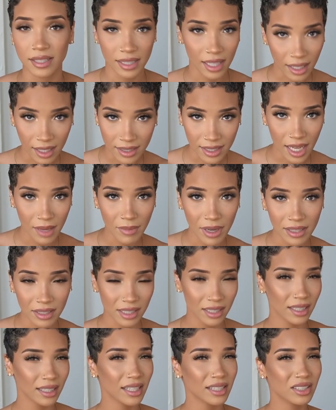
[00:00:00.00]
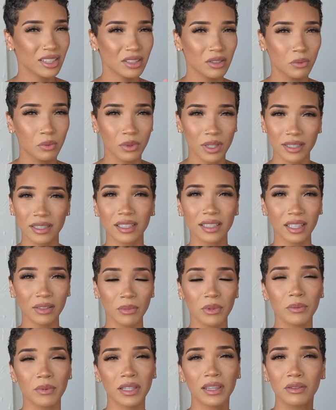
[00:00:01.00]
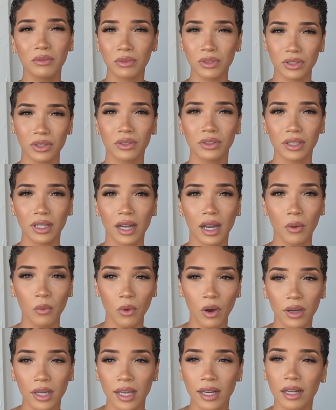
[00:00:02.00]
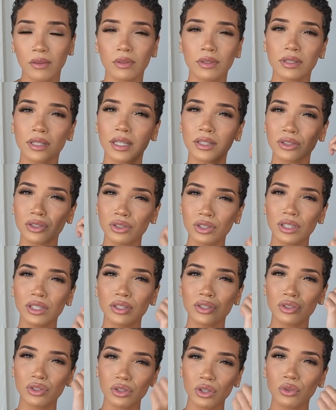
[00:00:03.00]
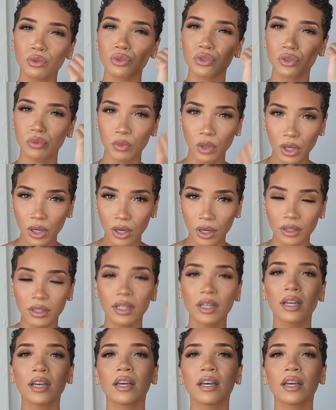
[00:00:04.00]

second time I did it, it just wasn't giving me the result that I wanted. And I was like, she is so smart